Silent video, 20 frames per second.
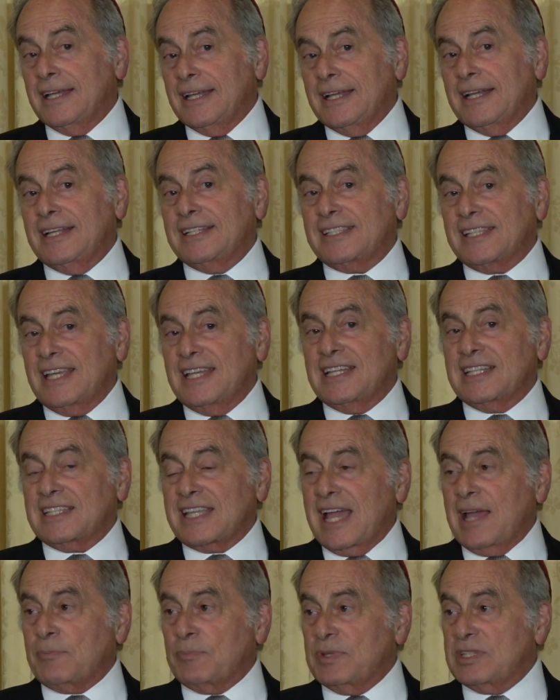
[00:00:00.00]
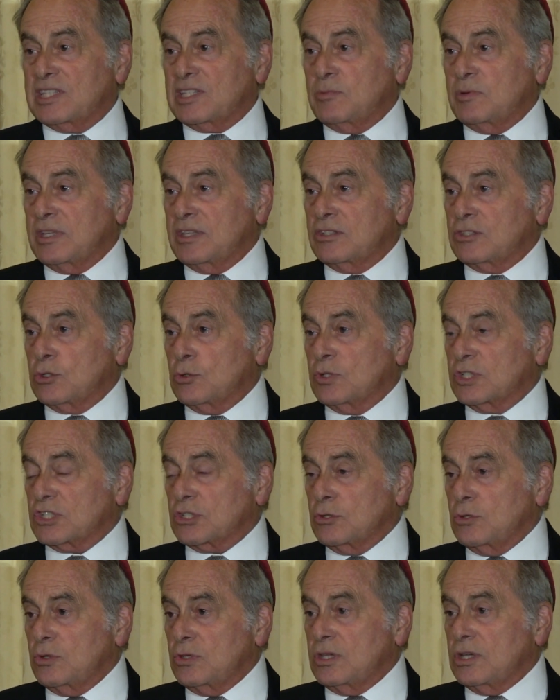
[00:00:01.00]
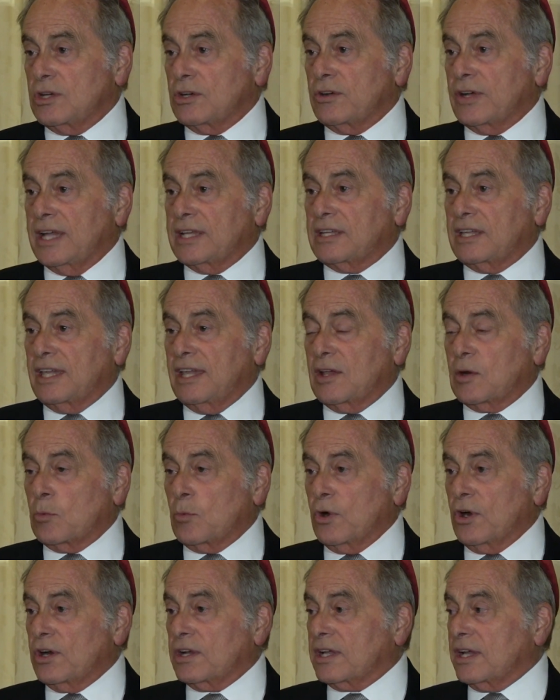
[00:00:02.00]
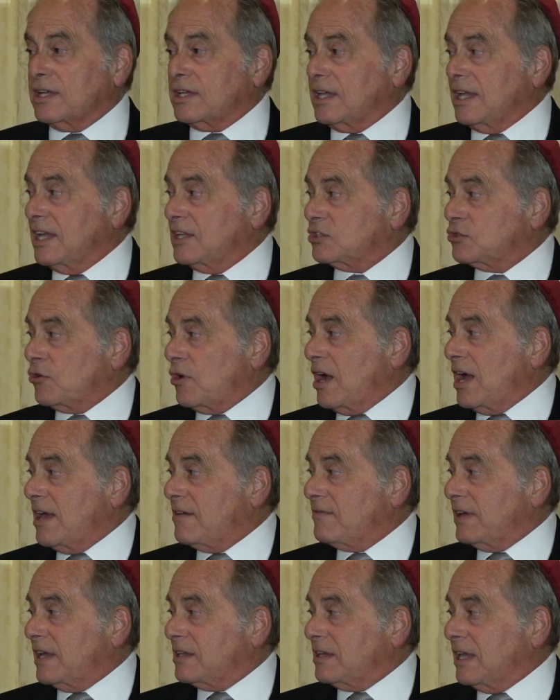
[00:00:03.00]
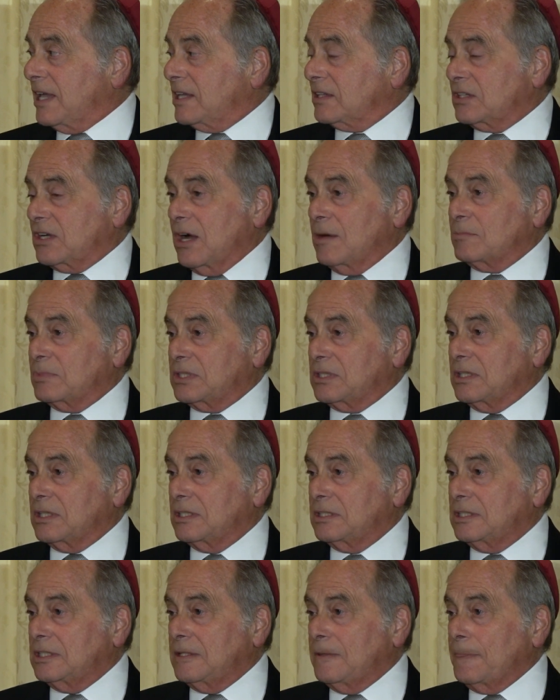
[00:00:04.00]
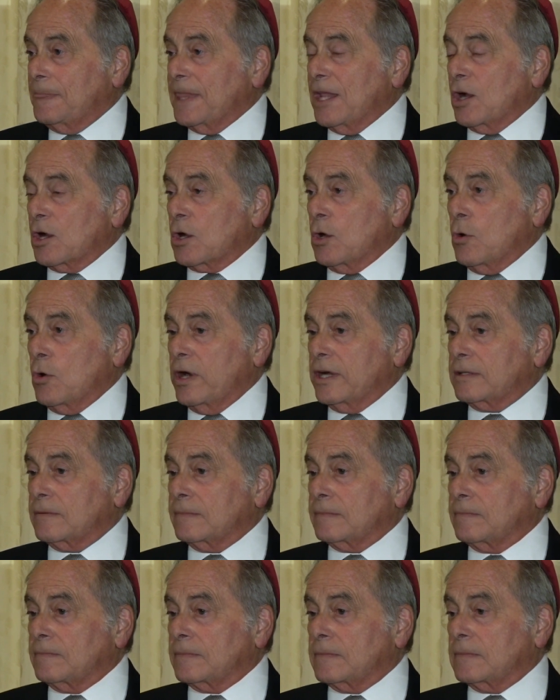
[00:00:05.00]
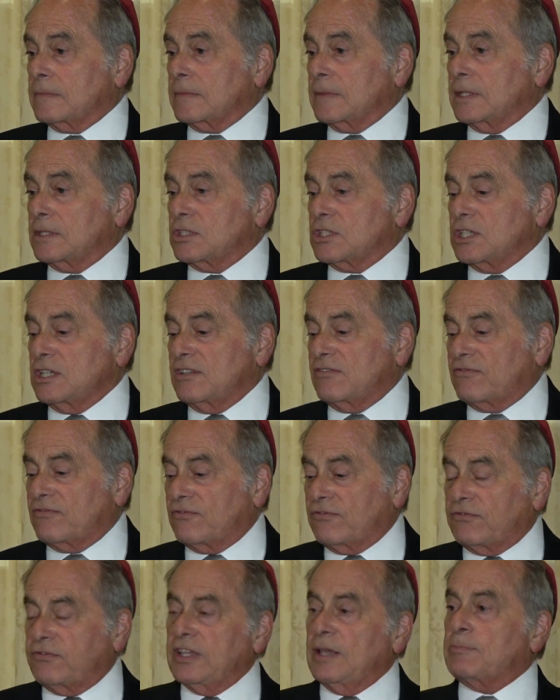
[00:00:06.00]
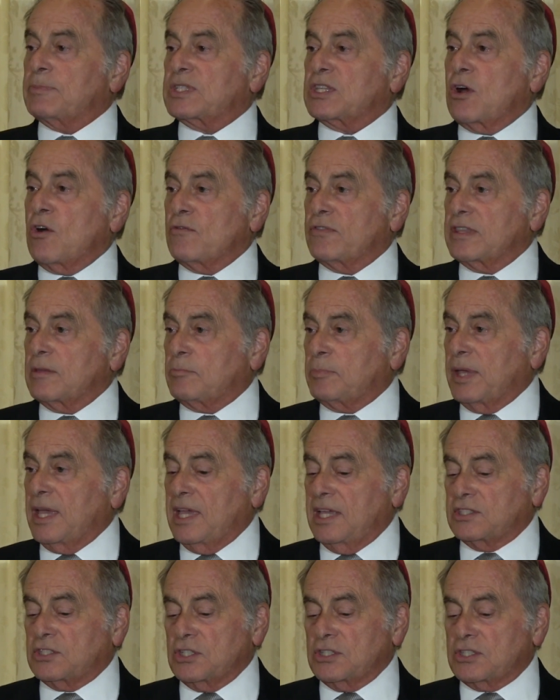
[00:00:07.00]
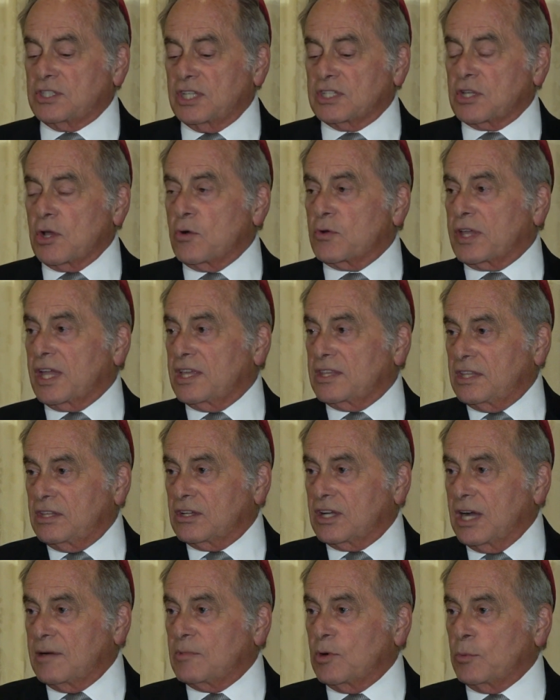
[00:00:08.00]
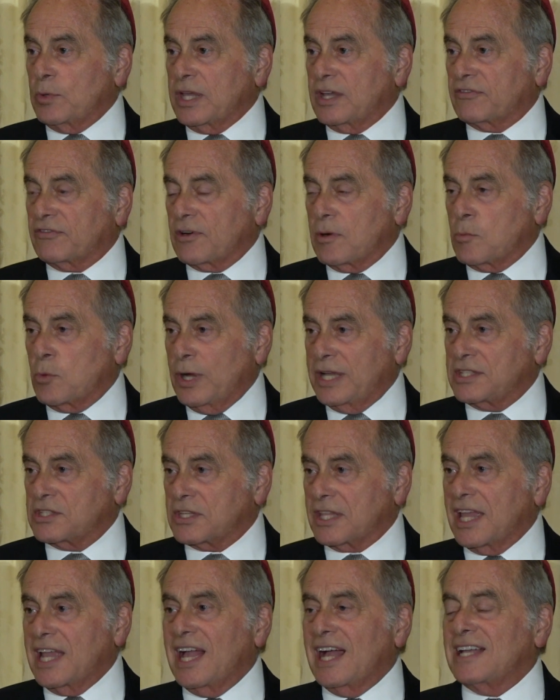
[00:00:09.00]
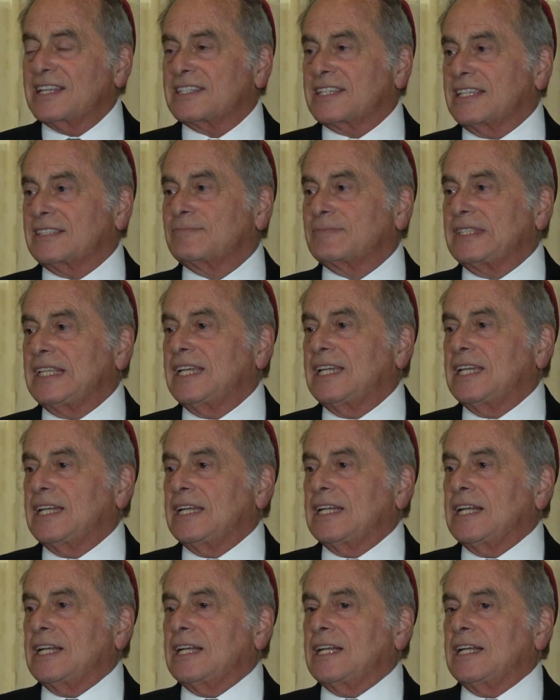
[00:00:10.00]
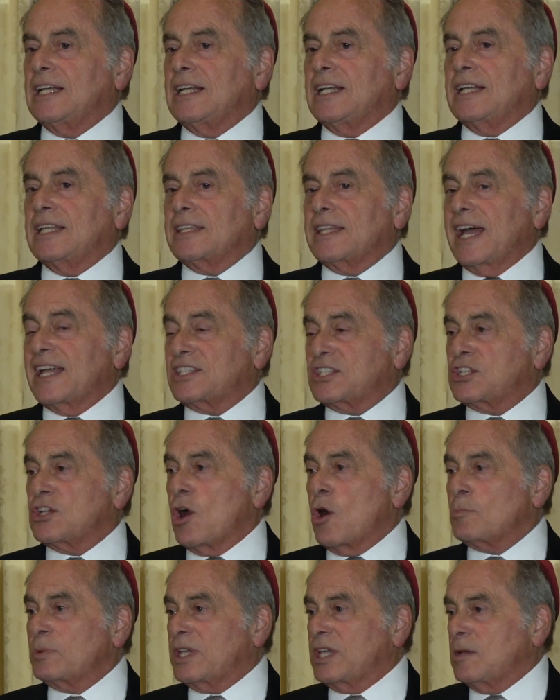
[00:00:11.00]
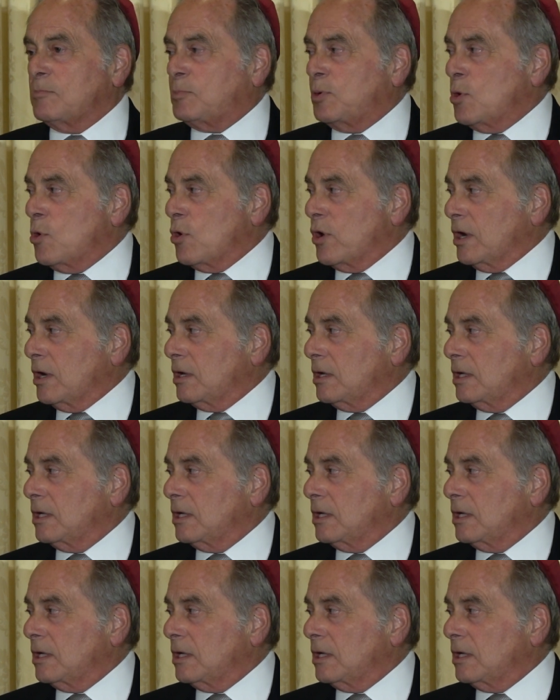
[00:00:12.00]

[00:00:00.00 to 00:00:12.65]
I say, it happens to be the Jewish New Year. I can't work. I can't drive. I can't come to court. And she flips over the page and says, okay, then you come a week from Wednesday. I said, that's Yom Kippur.